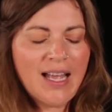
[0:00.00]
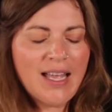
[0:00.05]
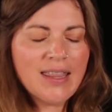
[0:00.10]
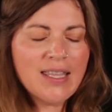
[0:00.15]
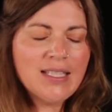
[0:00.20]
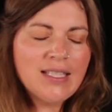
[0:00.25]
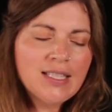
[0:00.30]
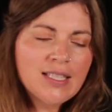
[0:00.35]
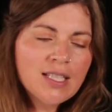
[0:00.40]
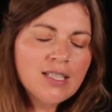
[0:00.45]

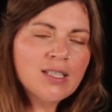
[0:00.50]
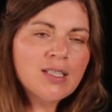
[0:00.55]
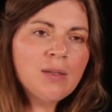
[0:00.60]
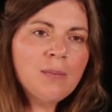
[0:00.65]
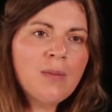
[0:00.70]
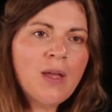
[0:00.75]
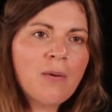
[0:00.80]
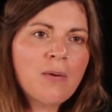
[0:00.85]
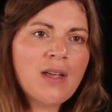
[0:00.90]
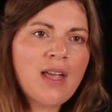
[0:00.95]
the
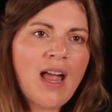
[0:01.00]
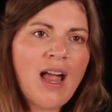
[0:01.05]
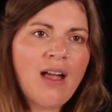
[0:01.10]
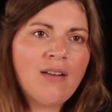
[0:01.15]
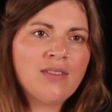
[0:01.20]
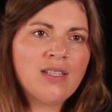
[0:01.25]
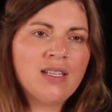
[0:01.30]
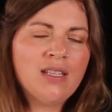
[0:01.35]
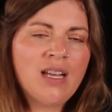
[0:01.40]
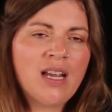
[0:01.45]
system that we
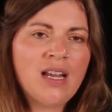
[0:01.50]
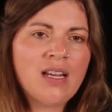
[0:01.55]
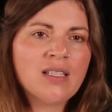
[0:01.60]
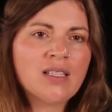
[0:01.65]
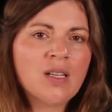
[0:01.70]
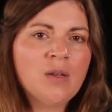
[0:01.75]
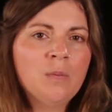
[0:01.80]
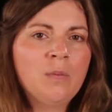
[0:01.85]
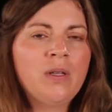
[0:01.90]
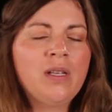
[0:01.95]
have today is
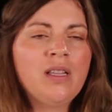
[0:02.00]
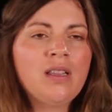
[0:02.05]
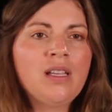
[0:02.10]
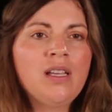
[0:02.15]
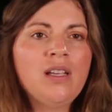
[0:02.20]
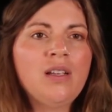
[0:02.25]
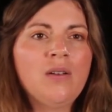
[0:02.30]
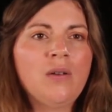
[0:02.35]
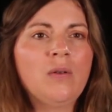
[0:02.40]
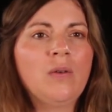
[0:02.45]

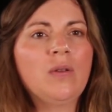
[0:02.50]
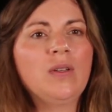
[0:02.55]
completely